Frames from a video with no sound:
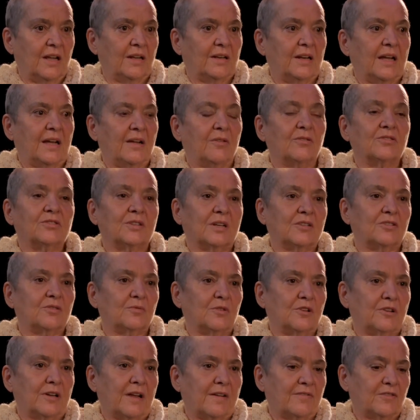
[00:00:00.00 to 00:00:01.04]
And I also had to
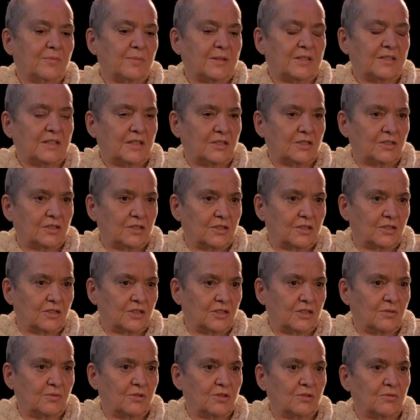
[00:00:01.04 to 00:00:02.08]
look after my sister
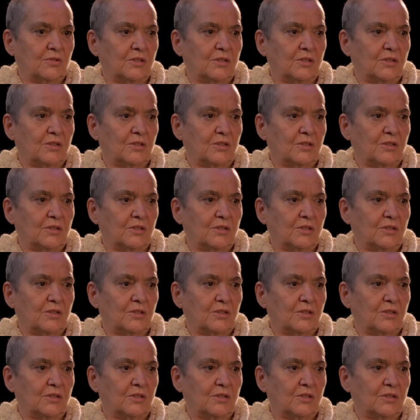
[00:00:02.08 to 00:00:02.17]
because she was